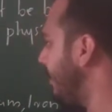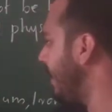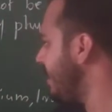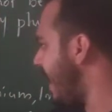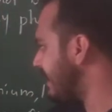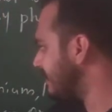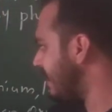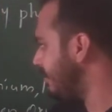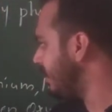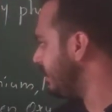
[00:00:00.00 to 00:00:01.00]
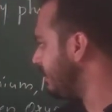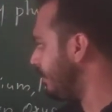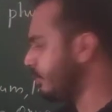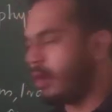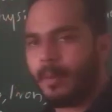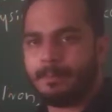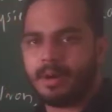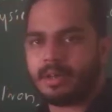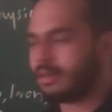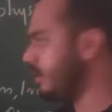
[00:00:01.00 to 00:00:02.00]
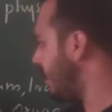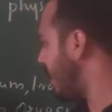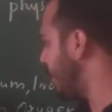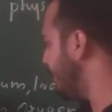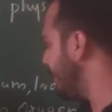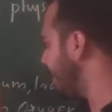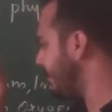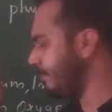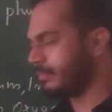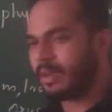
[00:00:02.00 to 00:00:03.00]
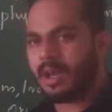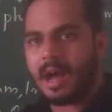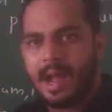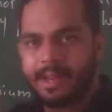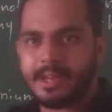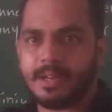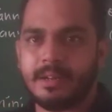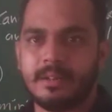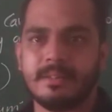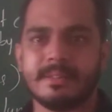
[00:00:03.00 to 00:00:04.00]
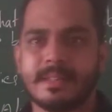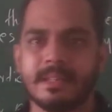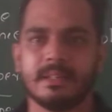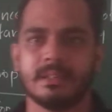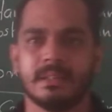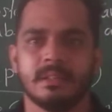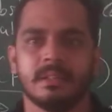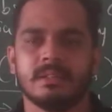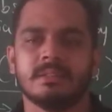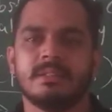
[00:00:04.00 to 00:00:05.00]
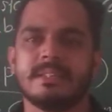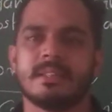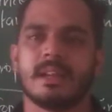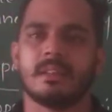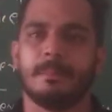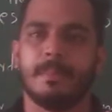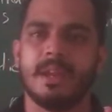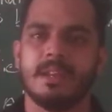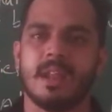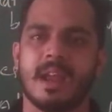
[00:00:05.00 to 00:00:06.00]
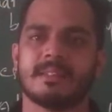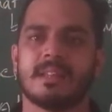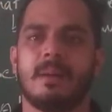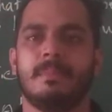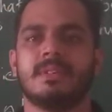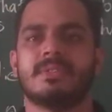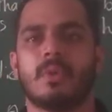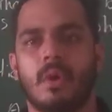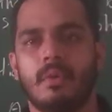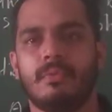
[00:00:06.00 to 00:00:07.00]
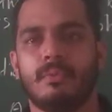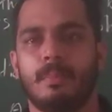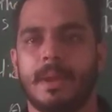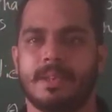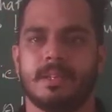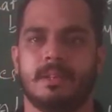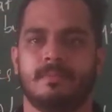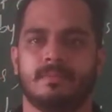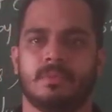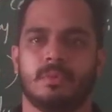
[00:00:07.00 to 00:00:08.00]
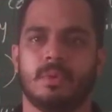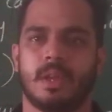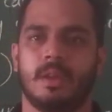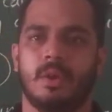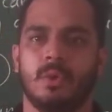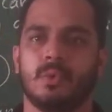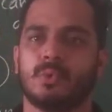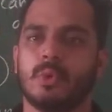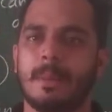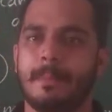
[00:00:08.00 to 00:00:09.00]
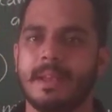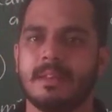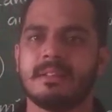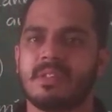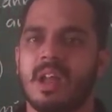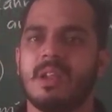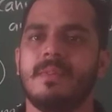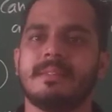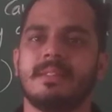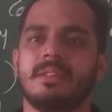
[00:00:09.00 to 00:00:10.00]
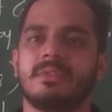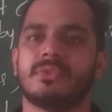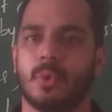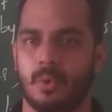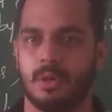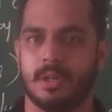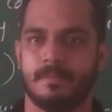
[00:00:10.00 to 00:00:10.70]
main example: copper, aluminium, iron, zinc. These are the main examples of metal. Okay, so the metals always in sold.